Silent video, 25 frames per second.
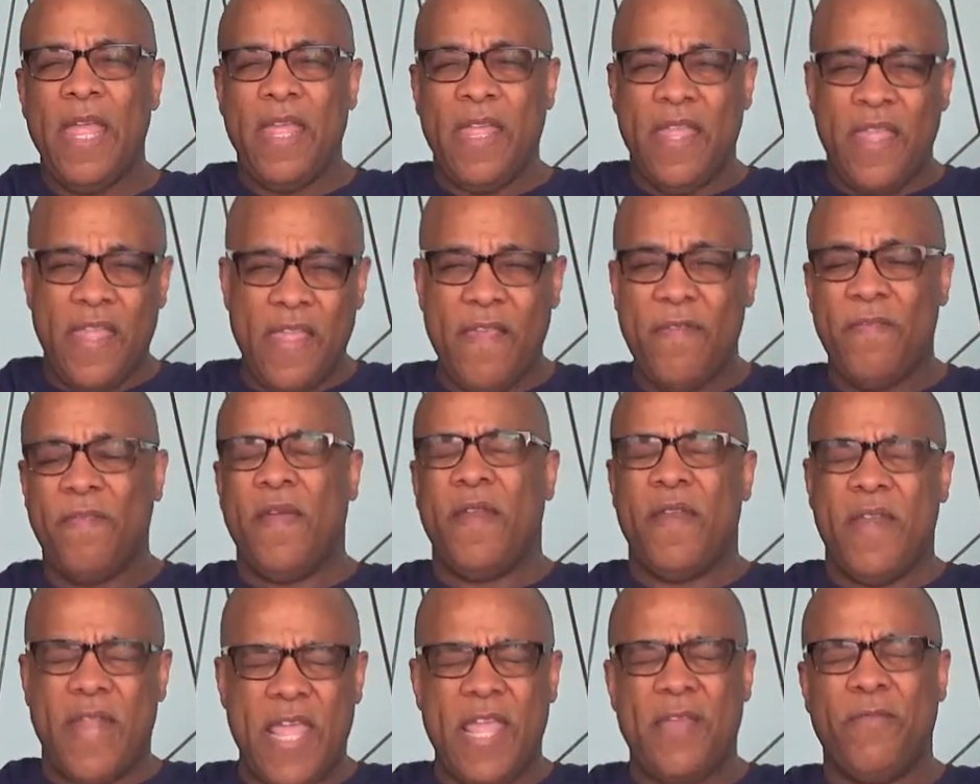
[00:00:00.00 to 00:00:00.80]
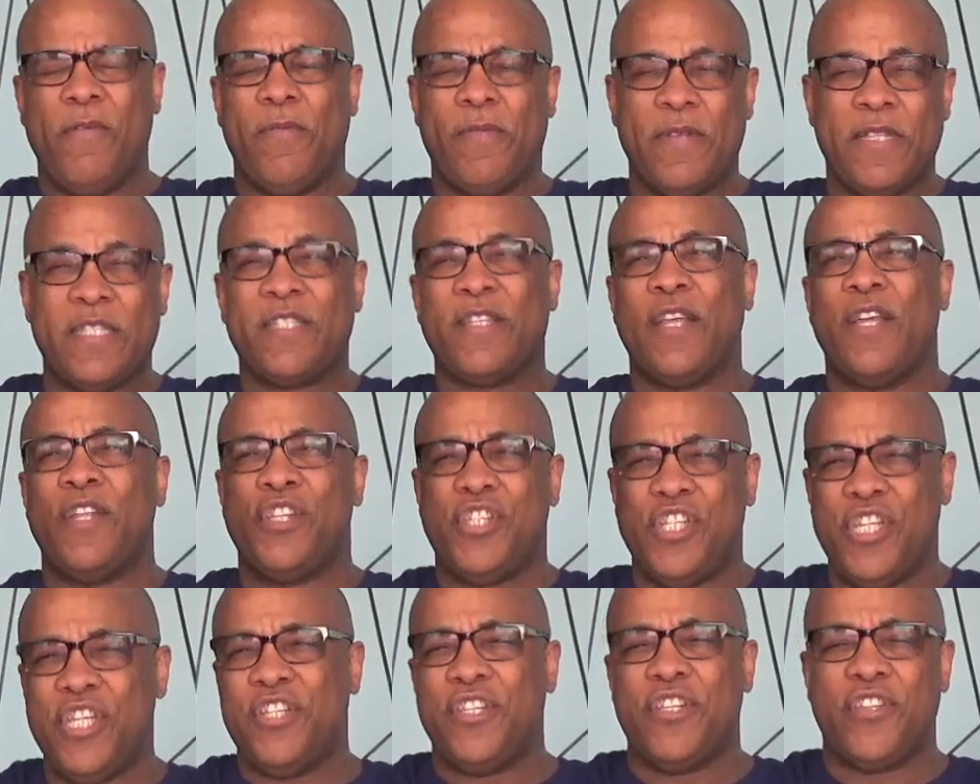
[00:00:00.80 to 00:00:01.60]
in the name of his Son,
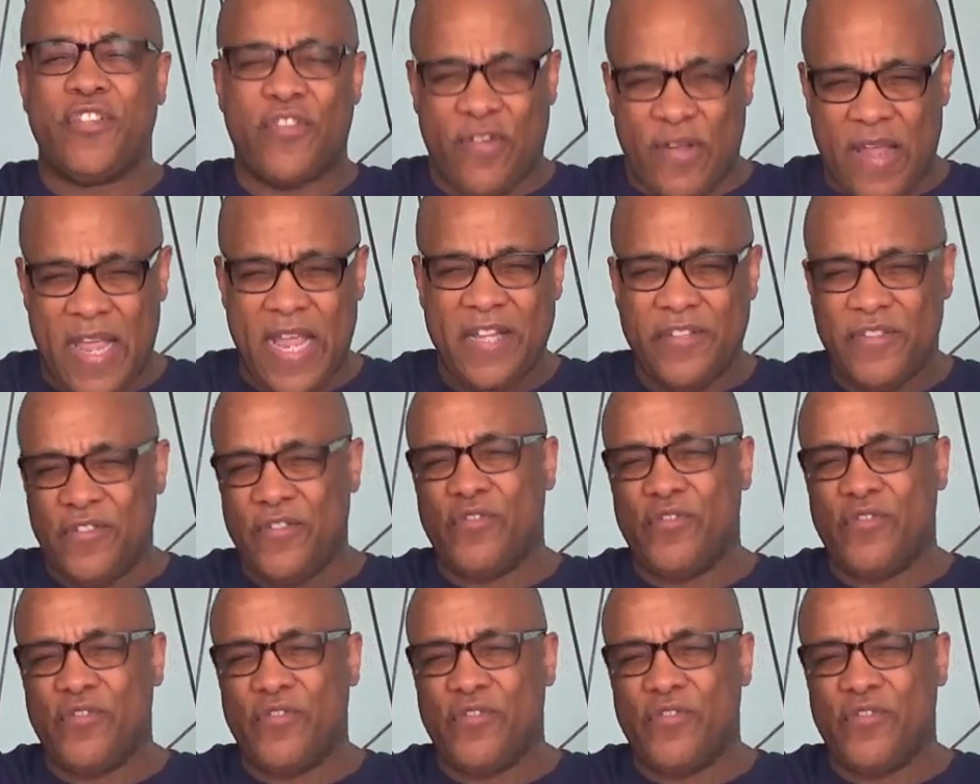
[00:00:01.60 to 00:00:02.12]
Jesus Christ,